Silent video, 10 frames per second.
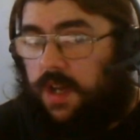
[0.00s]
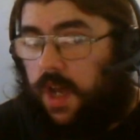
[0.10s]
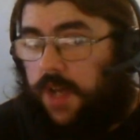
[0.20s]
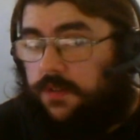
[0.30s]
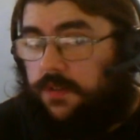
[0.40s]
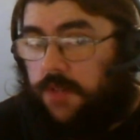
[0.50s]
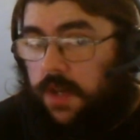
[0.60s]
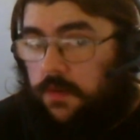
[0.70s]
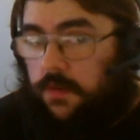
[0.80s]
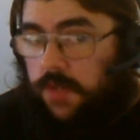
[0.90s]
I do
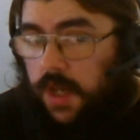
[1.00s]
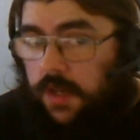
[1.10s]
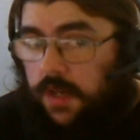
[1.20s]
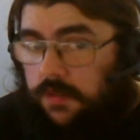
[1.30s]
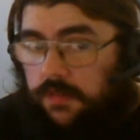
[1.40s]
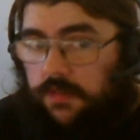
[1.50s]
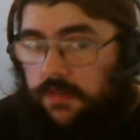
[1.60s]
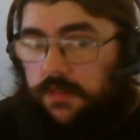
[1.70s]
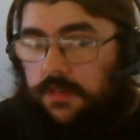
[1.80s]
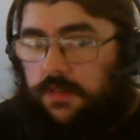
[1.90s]
not own guns.
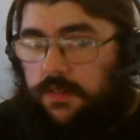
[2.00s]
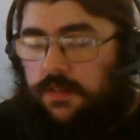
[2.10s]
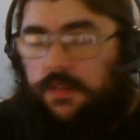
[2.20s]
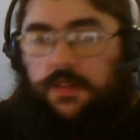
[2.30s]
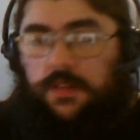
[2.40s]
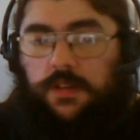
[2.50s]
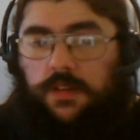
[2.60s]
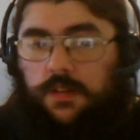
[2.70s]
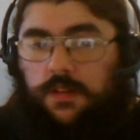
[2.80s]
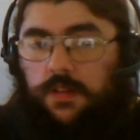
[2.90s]

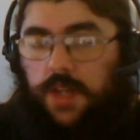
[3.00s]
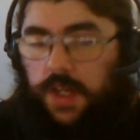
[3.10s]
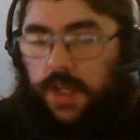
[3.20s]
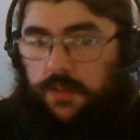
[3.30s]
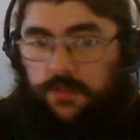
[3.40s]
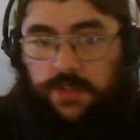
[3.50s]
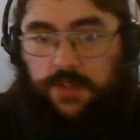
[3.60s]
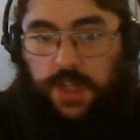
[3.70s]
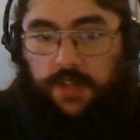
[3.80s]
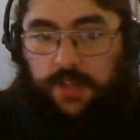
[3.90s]
And there's a
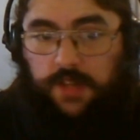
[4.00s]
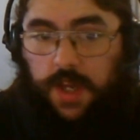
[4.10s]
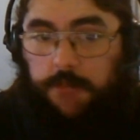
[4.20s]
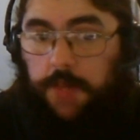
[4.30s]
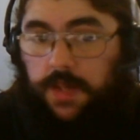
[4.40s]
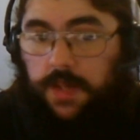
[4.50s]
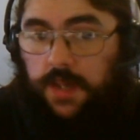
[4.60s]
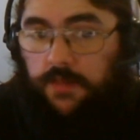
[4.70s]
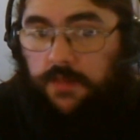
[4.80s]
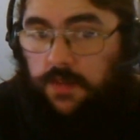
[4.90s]
chance I may
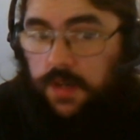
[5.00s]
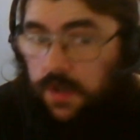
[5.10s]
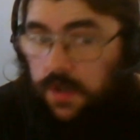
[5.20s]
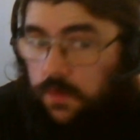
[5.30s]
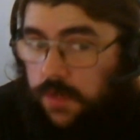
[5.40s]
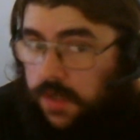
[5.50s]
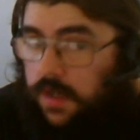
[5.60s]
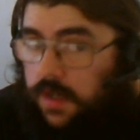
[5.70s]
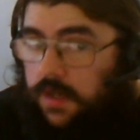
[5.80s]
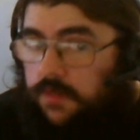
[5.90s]
never own a
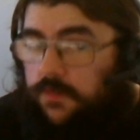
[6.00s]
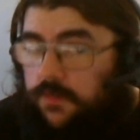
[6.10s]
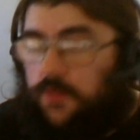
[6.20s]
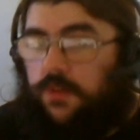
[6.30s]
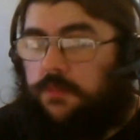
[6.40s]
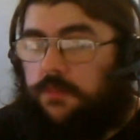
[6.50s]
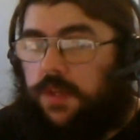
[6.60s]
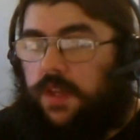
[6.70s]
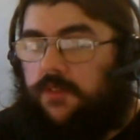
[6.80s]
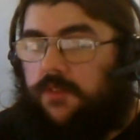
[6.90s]
gun for the rest of my
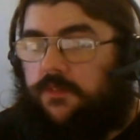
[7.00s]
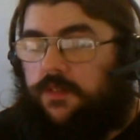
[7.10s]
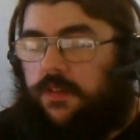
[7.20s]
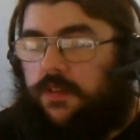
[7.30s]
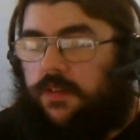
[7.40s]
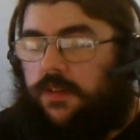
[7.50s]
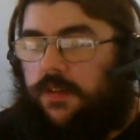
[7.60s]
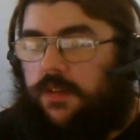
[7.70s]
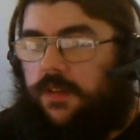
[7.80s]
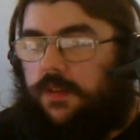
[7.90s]
life.
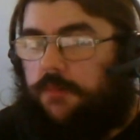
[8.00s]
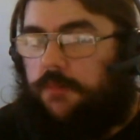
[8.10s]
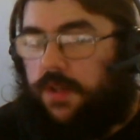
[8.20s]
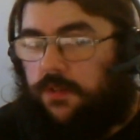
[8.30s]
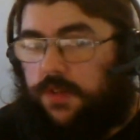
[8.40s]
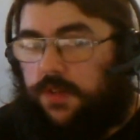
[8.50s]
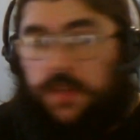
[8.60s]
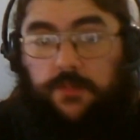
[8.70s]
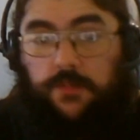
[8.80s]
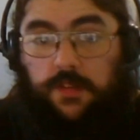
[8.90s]
But here's the
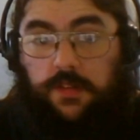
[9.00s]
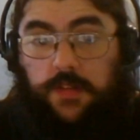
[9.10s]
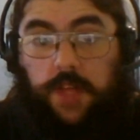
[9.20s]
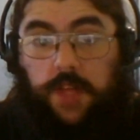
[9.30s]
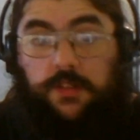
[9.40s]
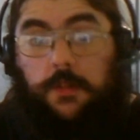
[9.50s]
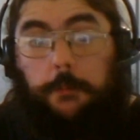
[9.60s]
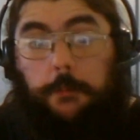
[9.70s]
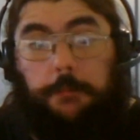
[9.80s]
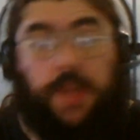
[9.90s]
difference. That's
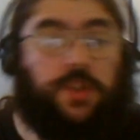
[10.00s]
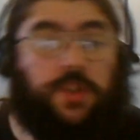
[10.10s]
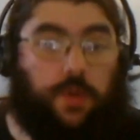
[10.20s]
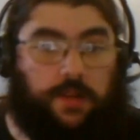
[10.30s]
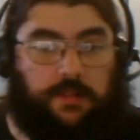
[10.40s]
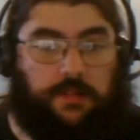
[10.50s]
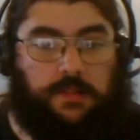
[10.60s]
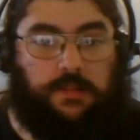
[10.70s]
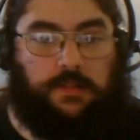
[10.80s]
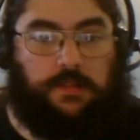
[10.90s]
my
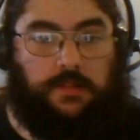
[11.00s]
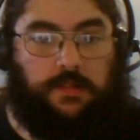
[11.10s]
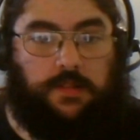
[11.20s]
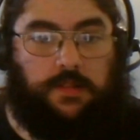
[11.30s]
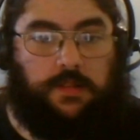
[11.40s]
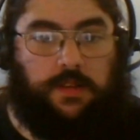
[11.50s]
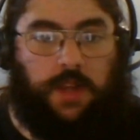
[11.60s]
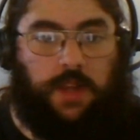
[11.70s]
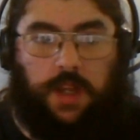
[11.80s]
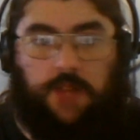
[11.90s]
choice.
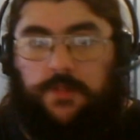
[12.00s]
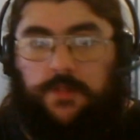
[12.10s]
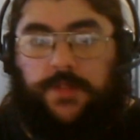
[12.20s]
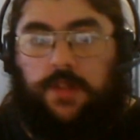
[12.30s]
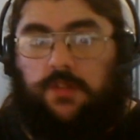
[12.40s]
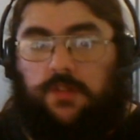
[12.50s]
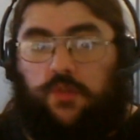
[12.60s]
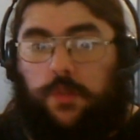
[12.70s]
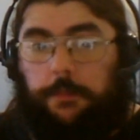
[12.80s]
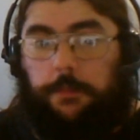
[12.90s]
And I refuse
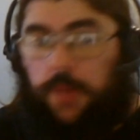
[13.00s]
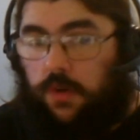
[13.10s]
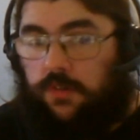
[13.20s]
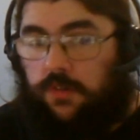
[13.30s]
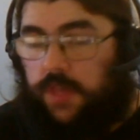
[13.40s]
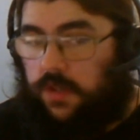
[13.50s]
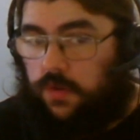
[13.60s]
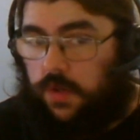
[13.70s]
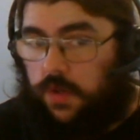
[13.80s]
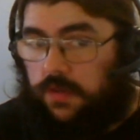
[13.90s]
to impose that
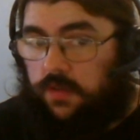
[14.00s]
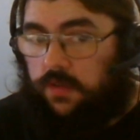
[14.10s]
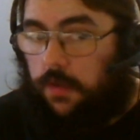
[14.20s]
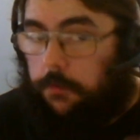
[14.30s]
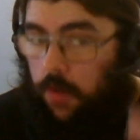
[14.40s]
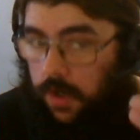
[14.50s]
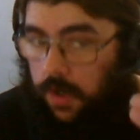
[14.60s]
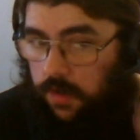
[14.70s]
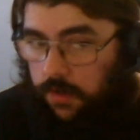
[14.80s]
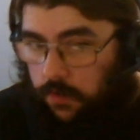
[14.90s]
choice
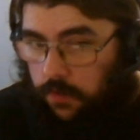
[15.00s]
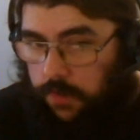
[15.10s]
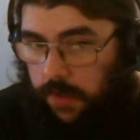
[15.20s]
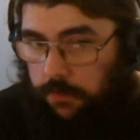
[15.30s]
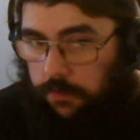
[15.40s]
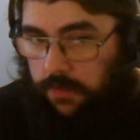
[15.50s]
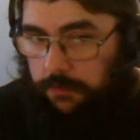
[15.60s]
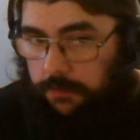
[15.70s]
upon other people.